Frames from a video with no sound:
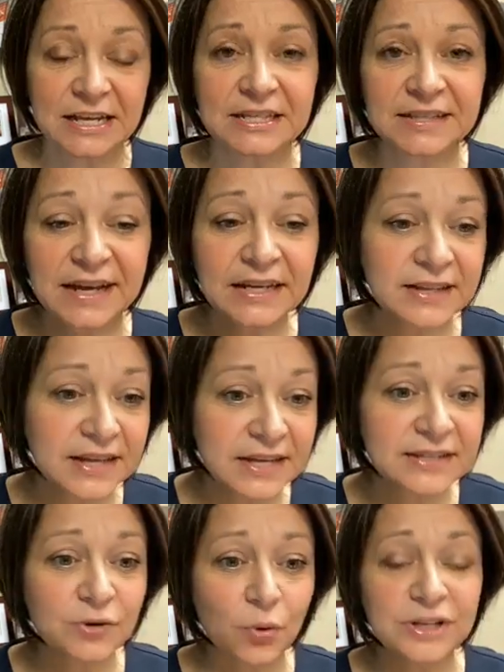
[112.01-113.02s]
The second
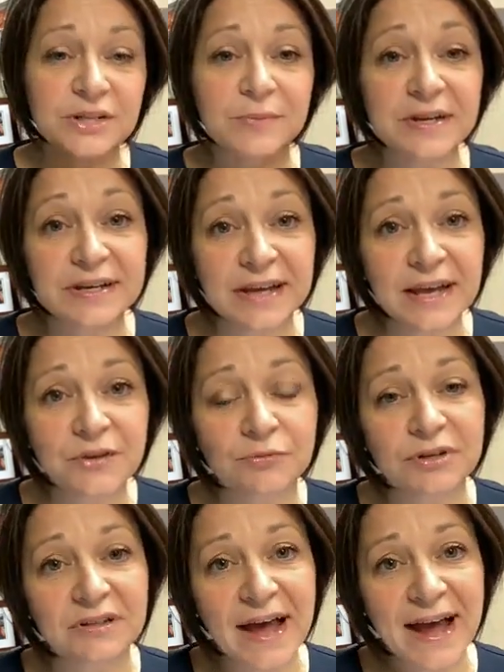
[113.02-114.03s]
thing is going to be,
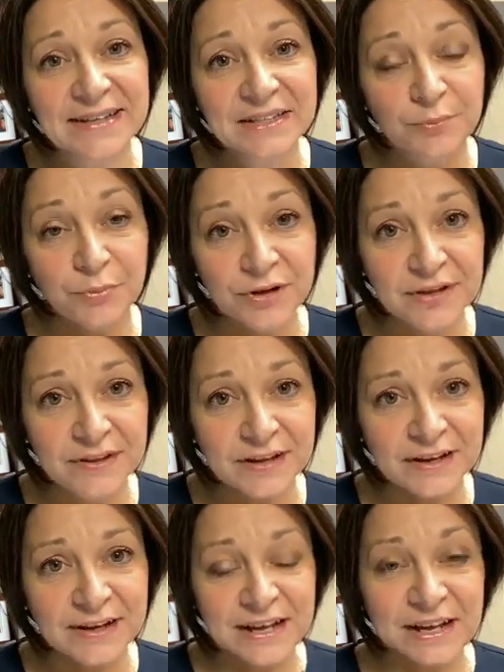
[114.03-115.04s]
again, relaxed
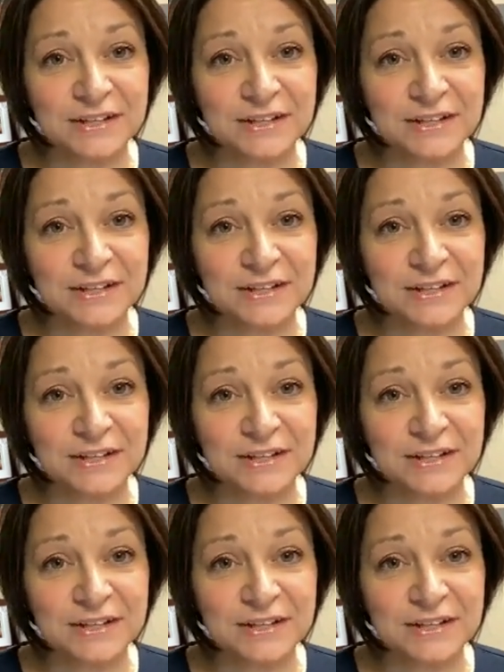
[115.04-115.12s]
breathing.